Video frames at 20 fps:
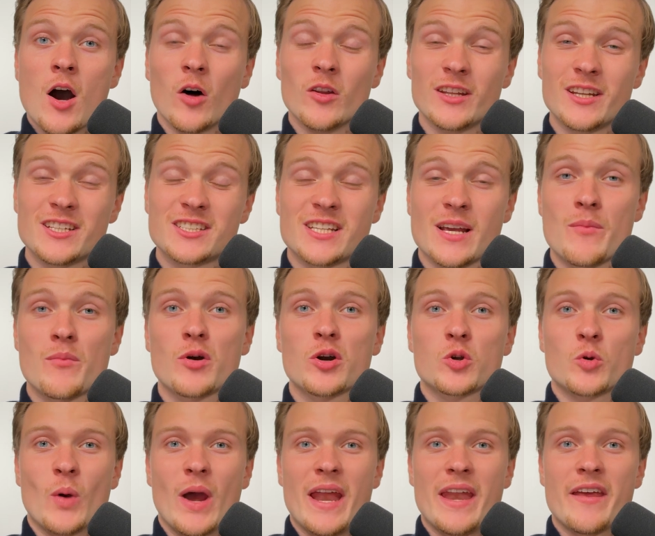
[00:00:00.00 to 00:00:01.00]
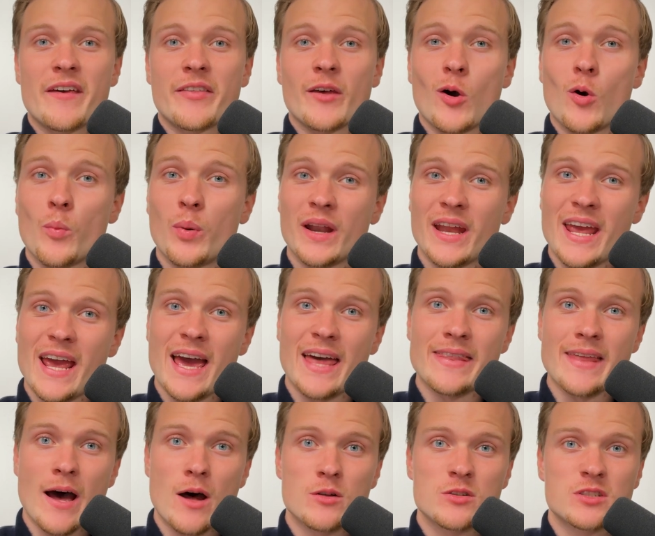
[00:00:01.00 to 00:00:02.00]
On December 20th, OpenAI
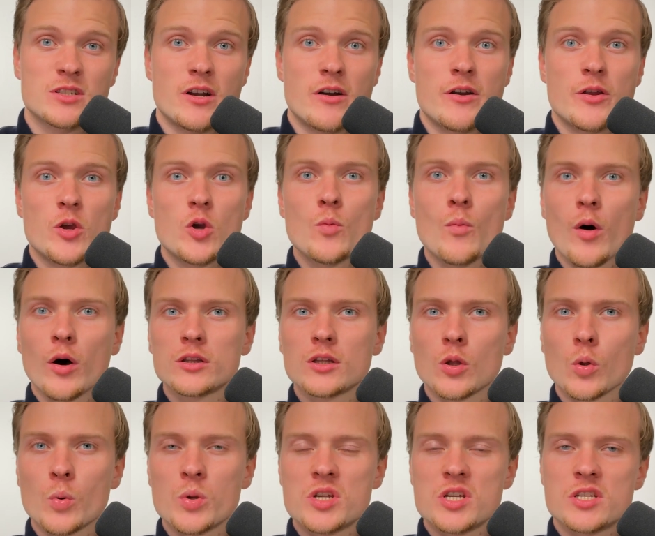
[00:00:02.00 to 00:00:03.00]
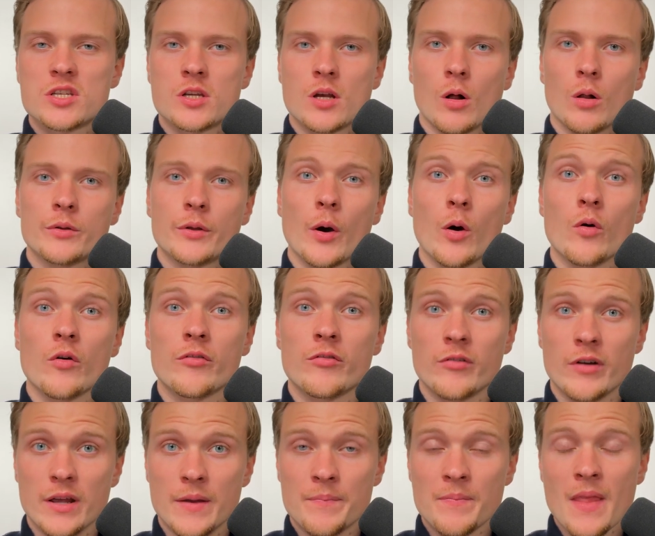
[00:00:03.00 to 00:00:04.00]
announced their new model, which is called
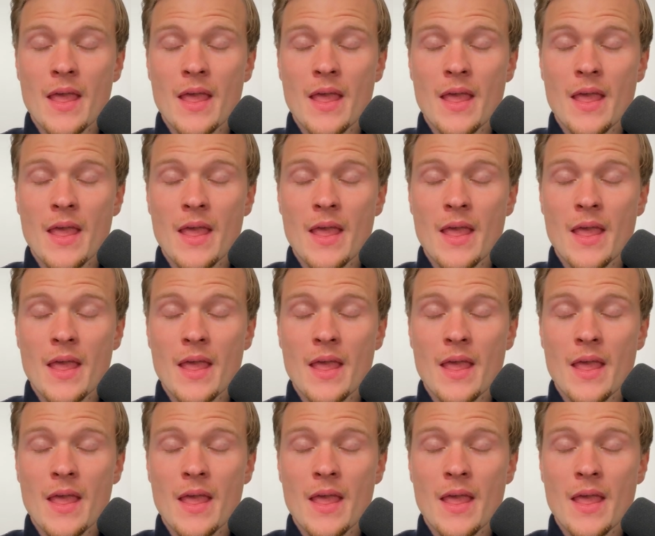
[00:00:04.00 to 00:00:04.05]
O3.